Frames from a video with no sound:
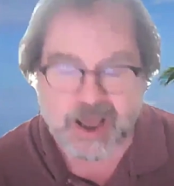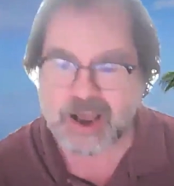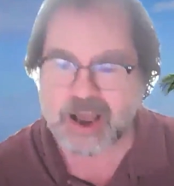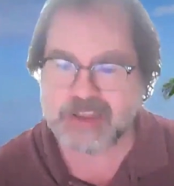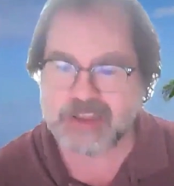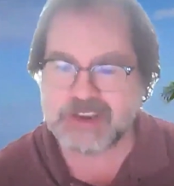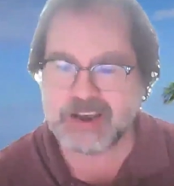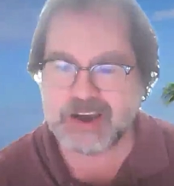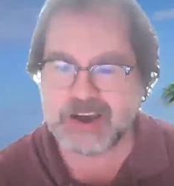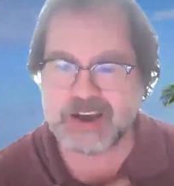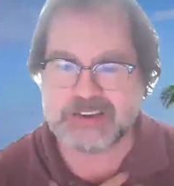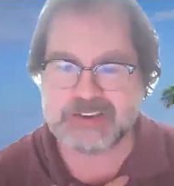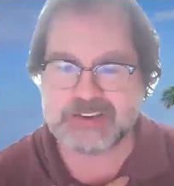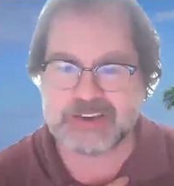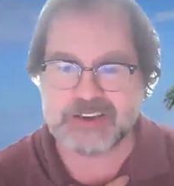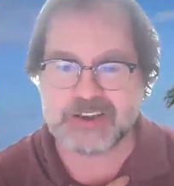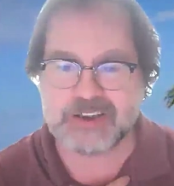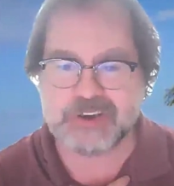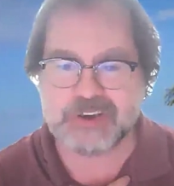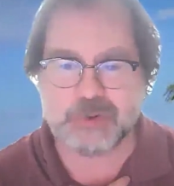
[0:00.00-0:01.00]
And the
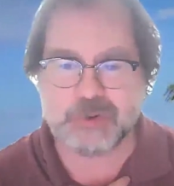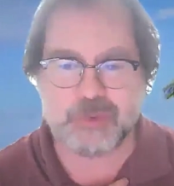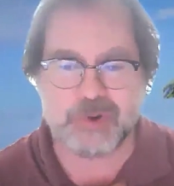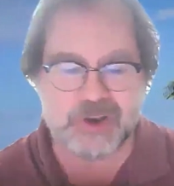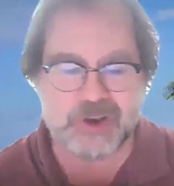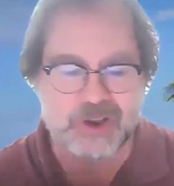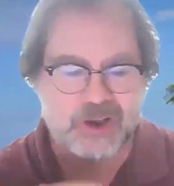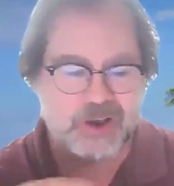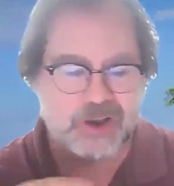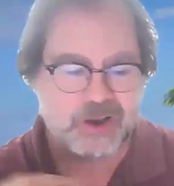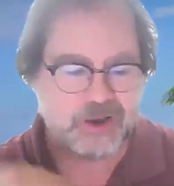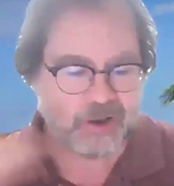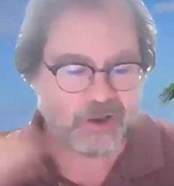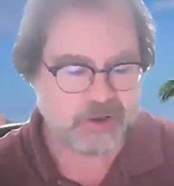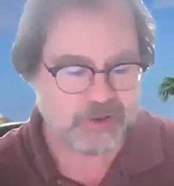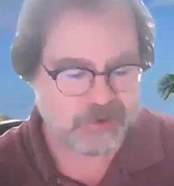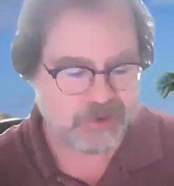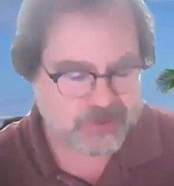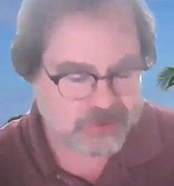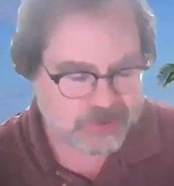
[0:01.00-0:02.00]
idea that you would
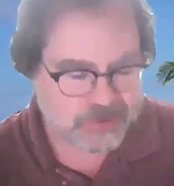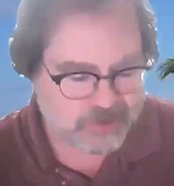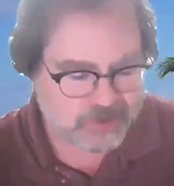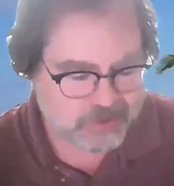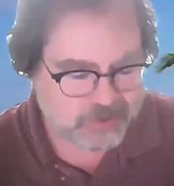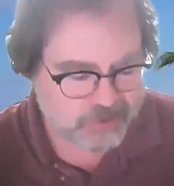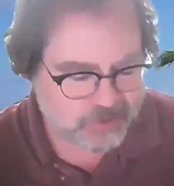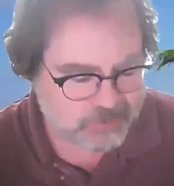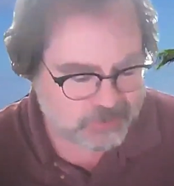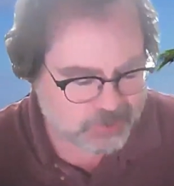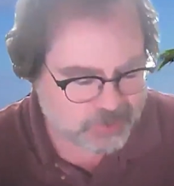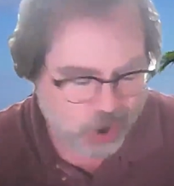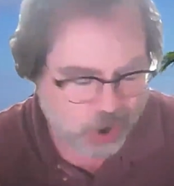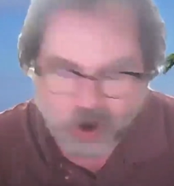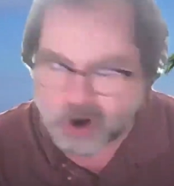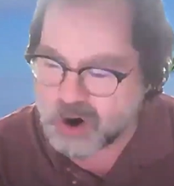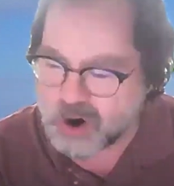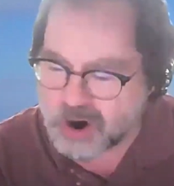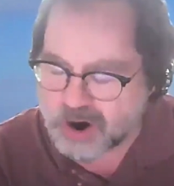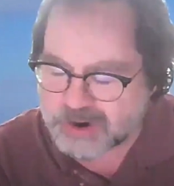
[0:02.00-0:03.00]

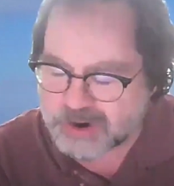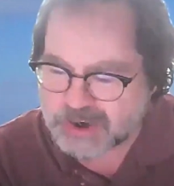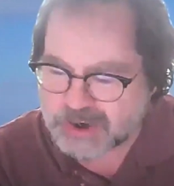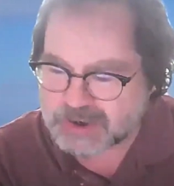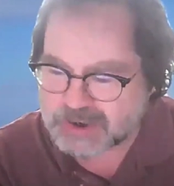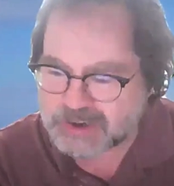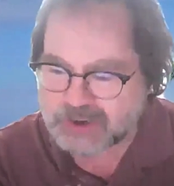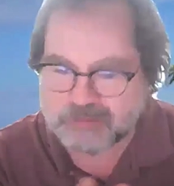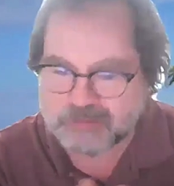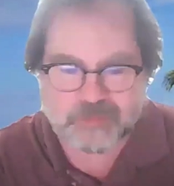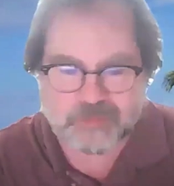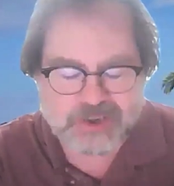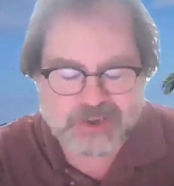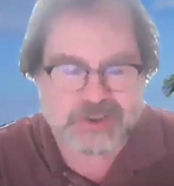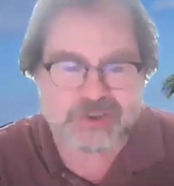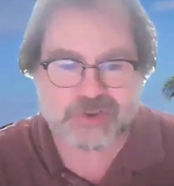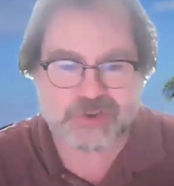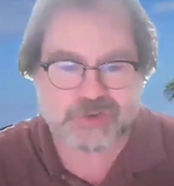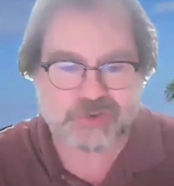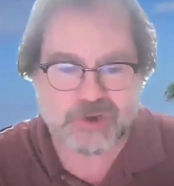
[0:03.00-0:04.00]
target and
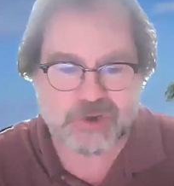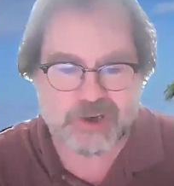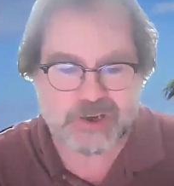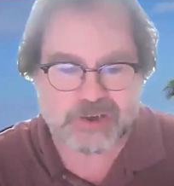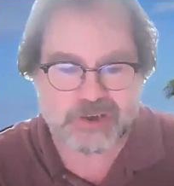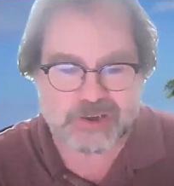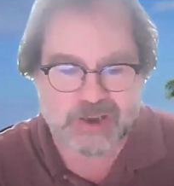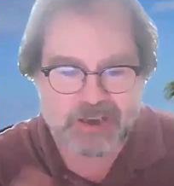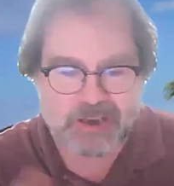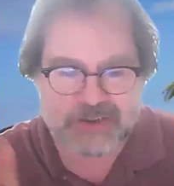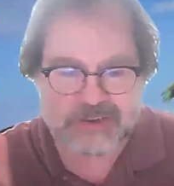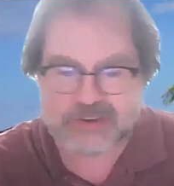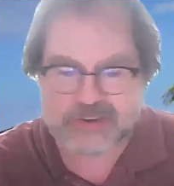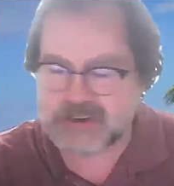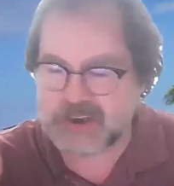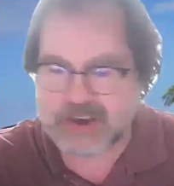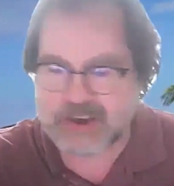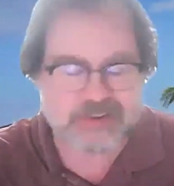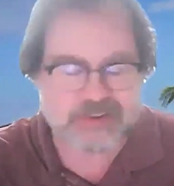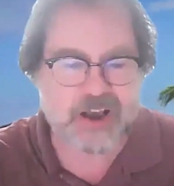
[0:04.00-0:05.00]
mistreat
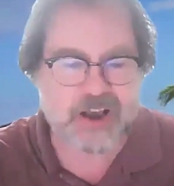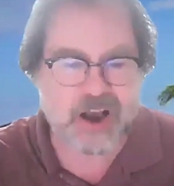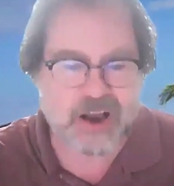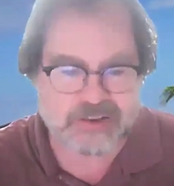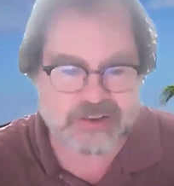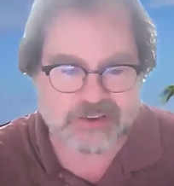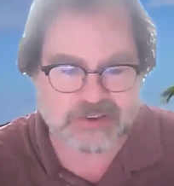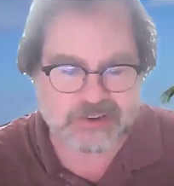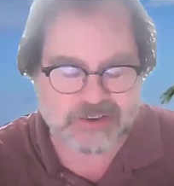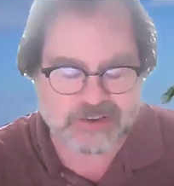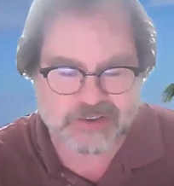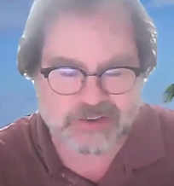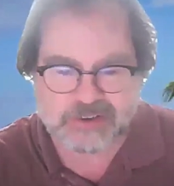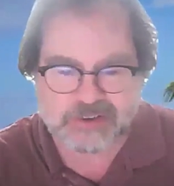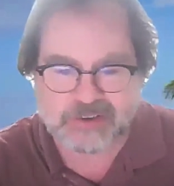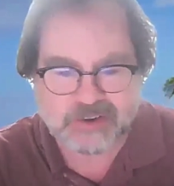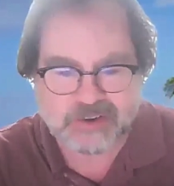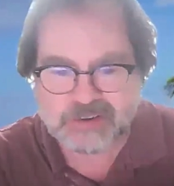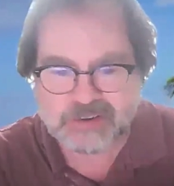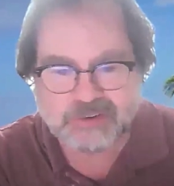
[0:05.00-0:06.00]
his
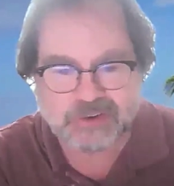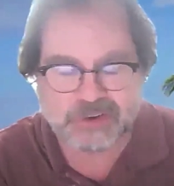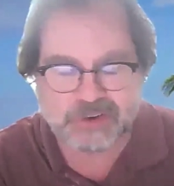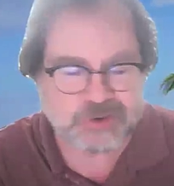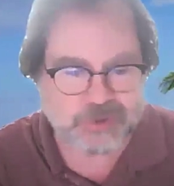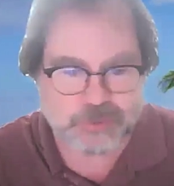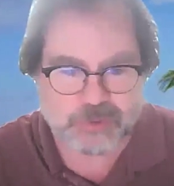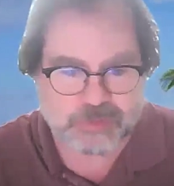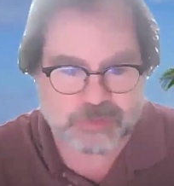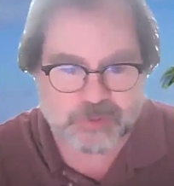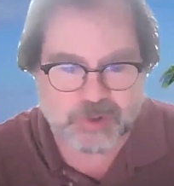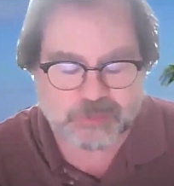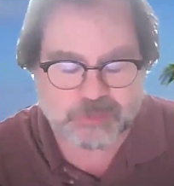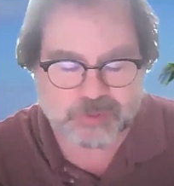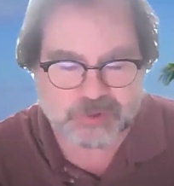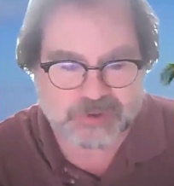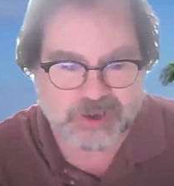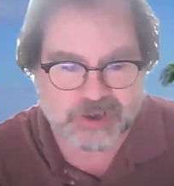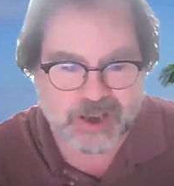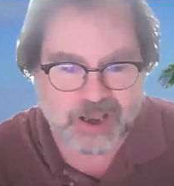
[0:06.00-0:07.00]
cousins, the Jewish
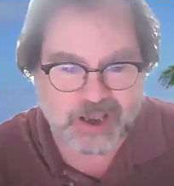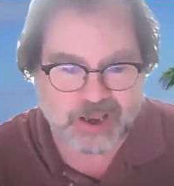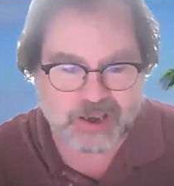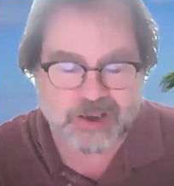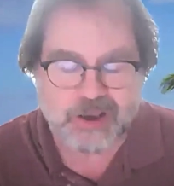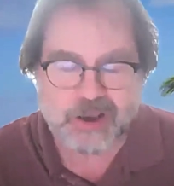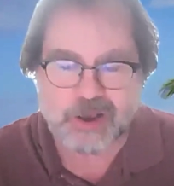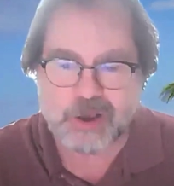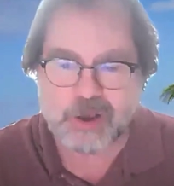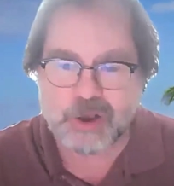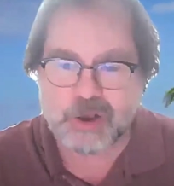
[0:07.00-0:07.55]
people today,